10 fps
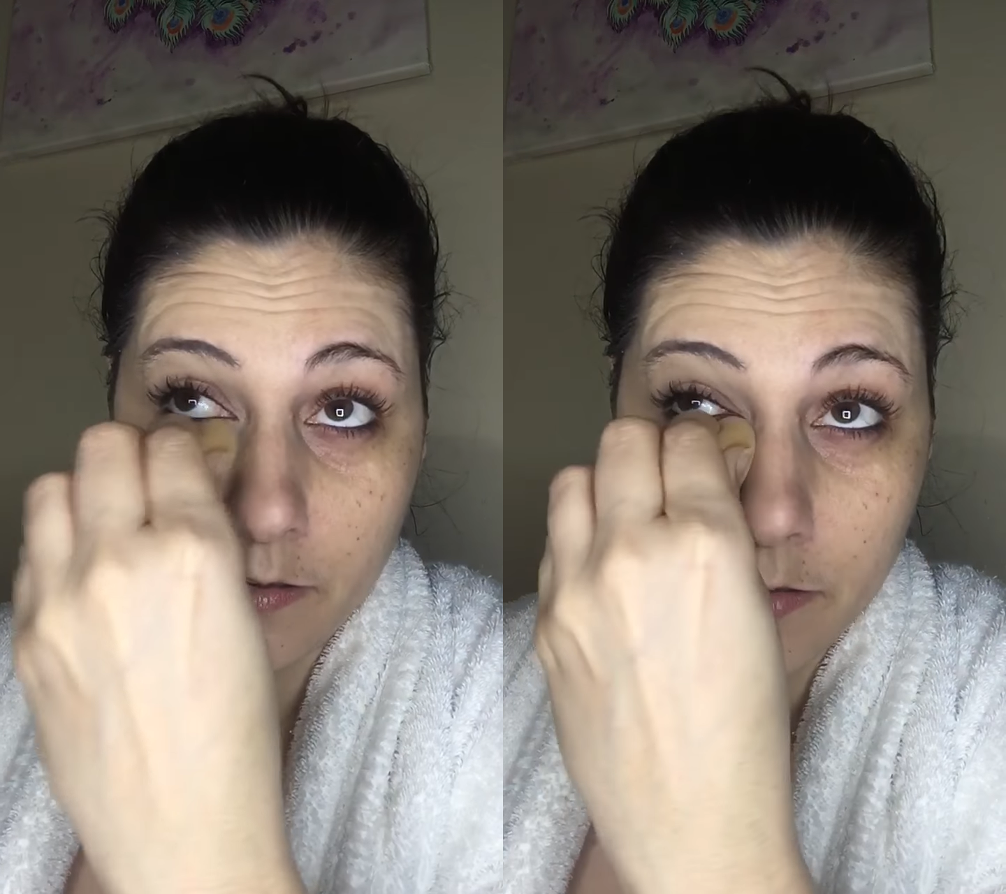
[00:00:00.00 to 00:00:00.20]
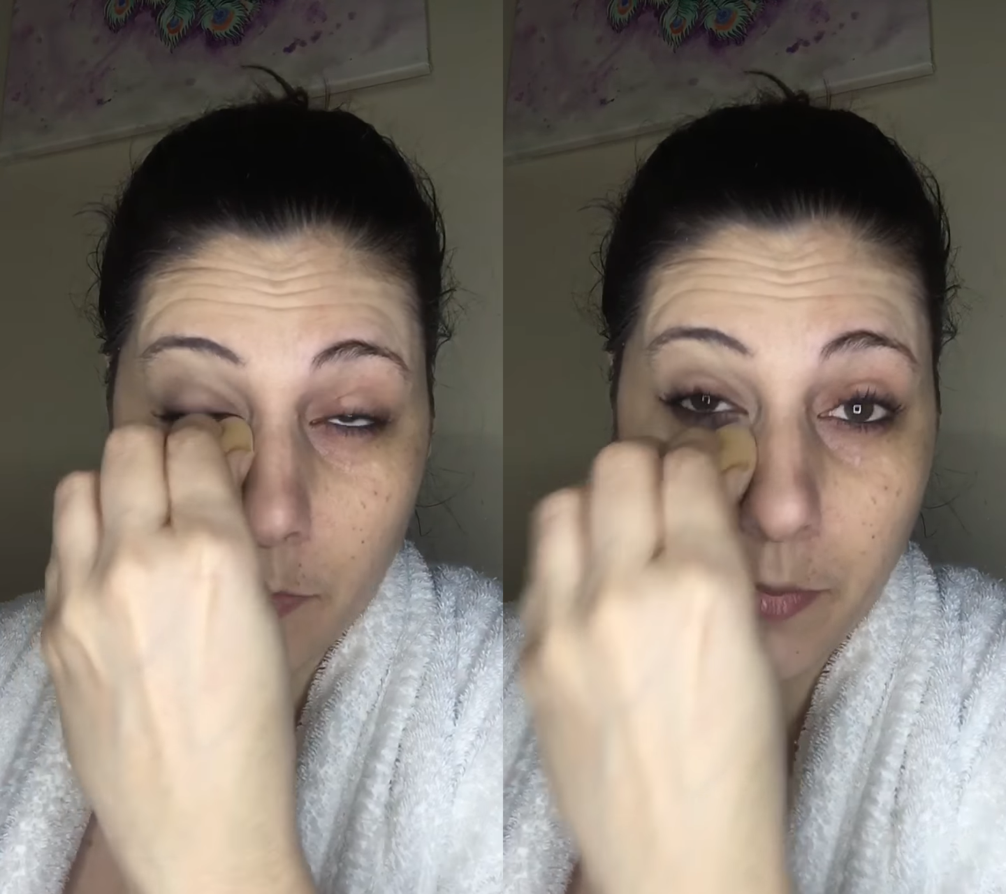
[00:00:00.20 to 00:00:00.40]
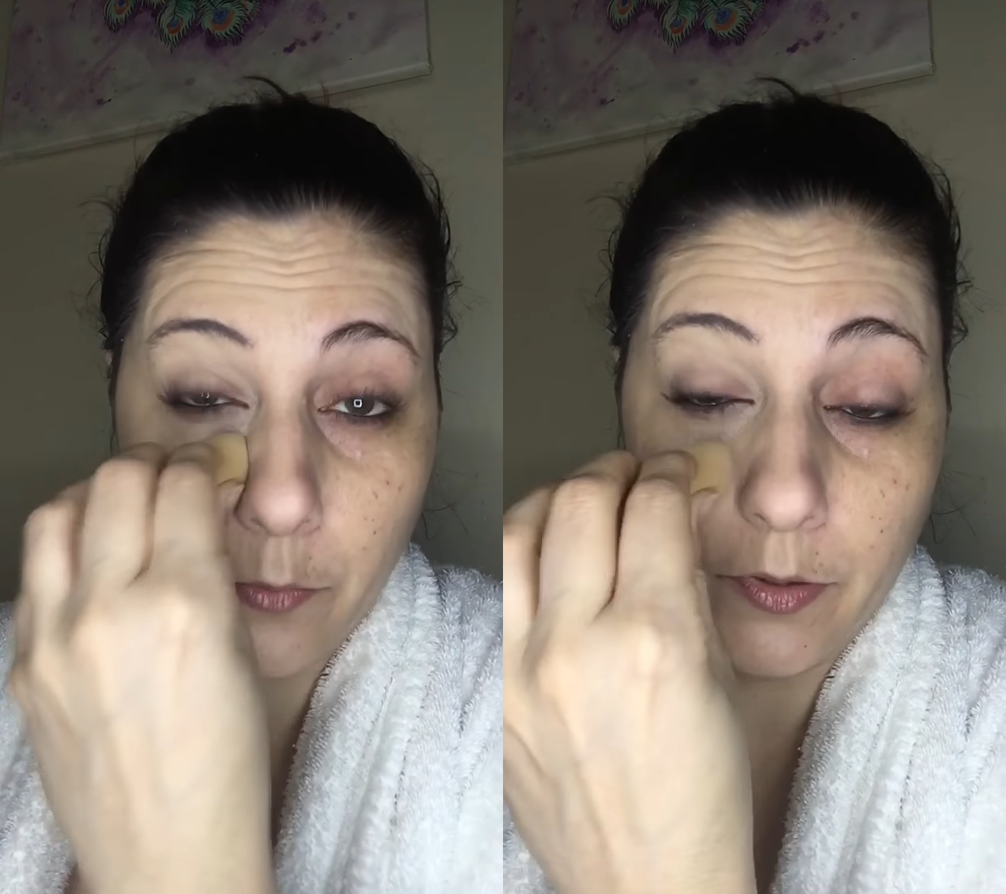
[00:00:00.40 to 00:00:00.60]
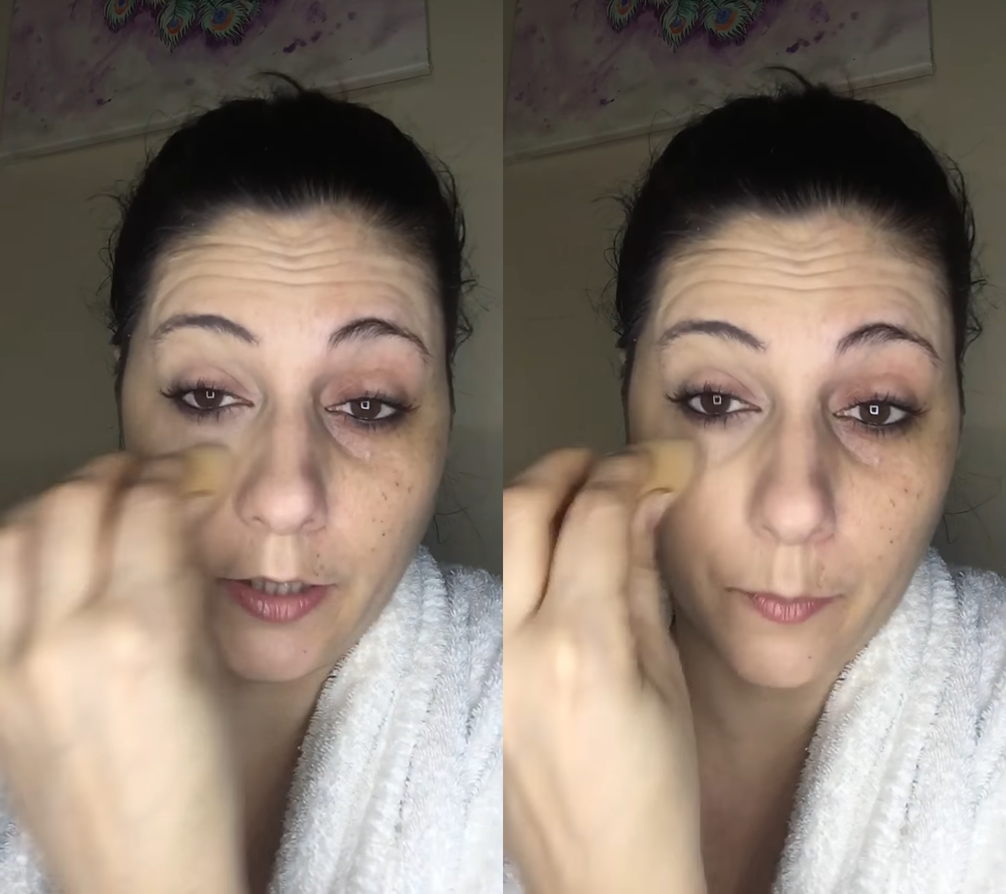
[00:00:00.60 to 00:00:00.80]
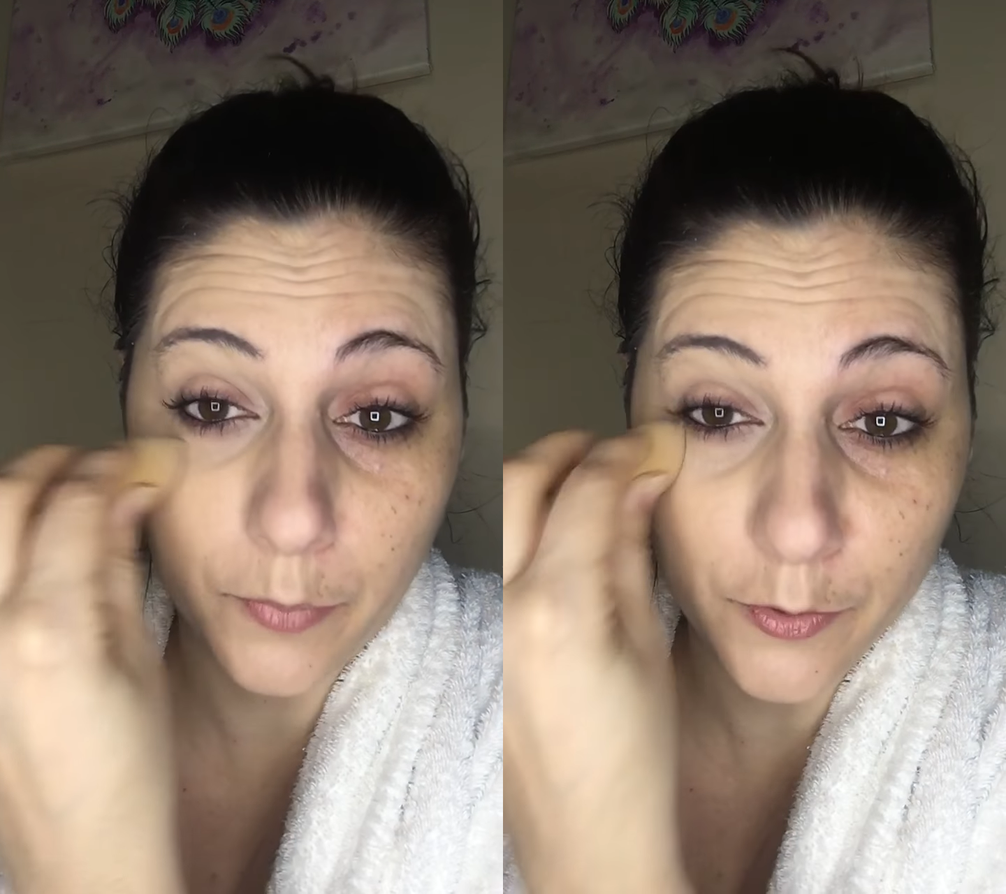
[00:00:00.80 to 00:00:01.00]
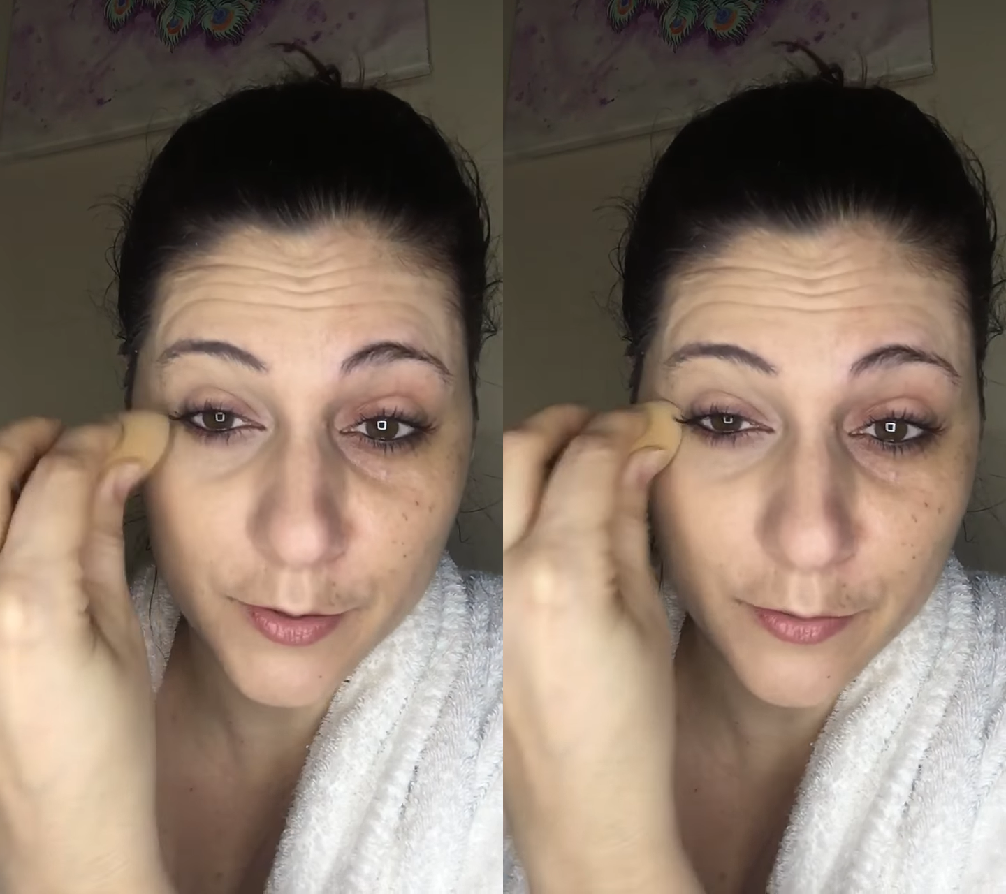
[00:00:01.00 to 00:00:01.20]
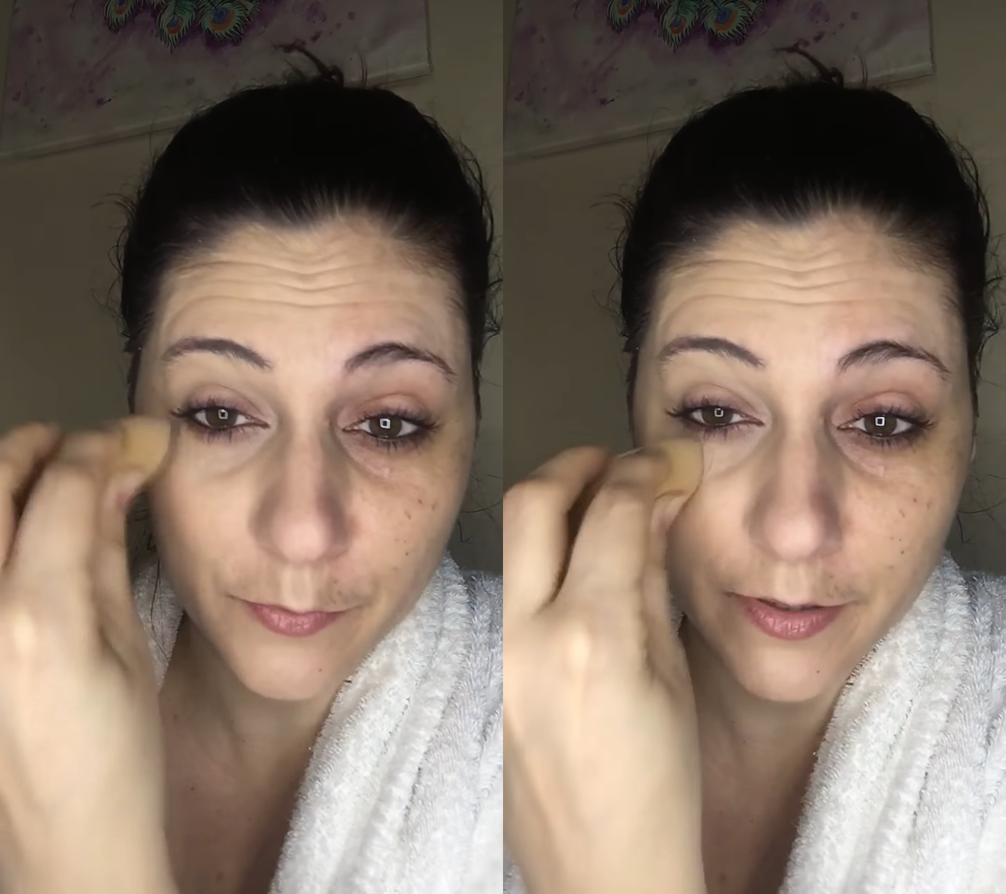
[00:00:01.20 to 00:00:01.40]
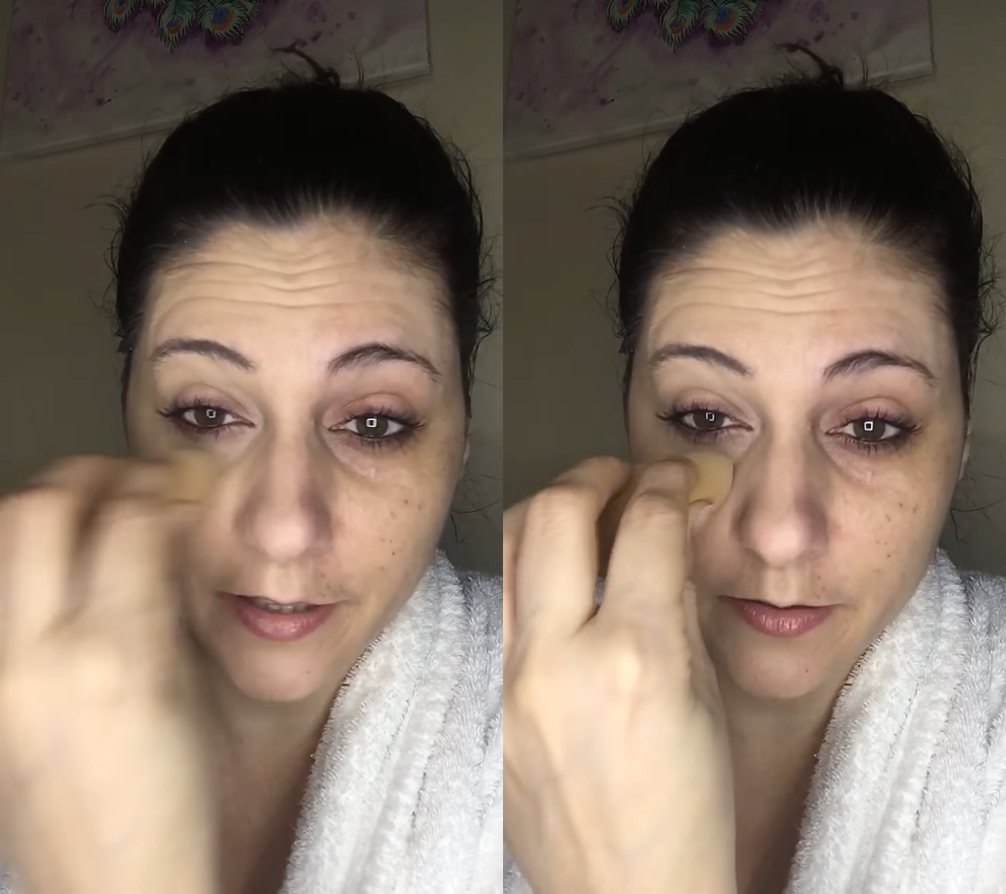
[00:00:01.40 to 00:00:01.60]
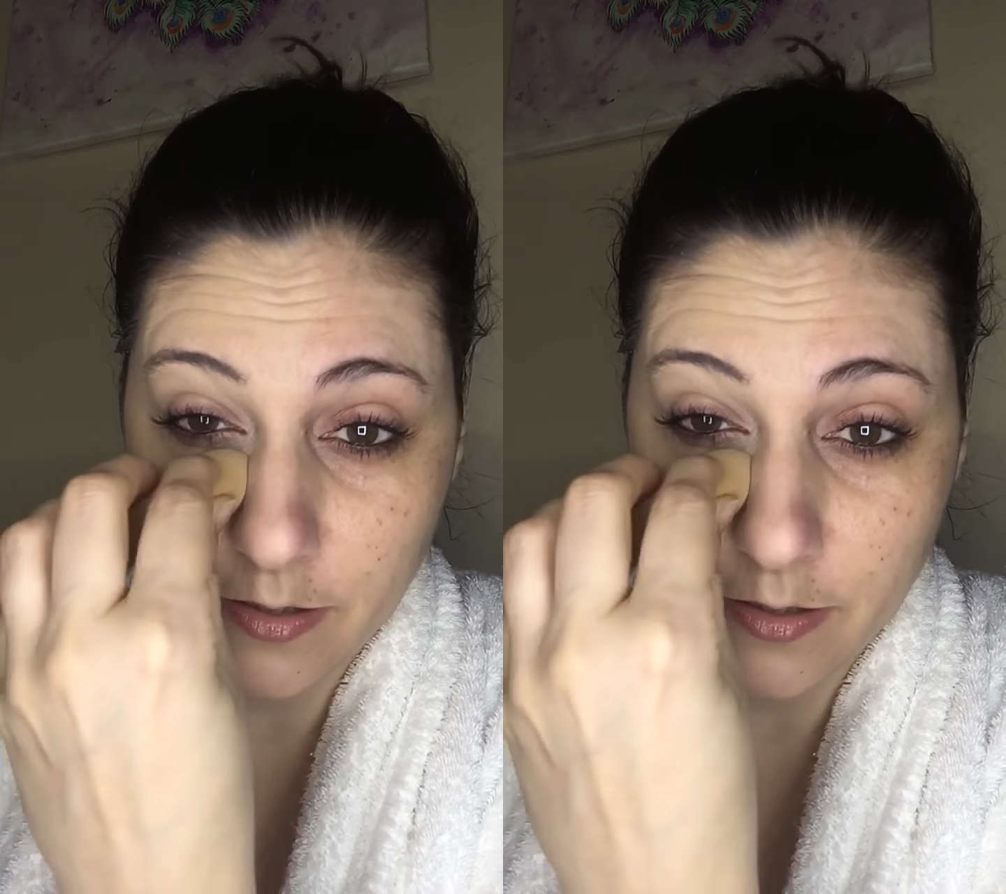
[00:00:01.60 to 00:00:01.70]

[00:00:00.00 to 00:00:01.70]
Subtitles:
Don't be really abusive with it.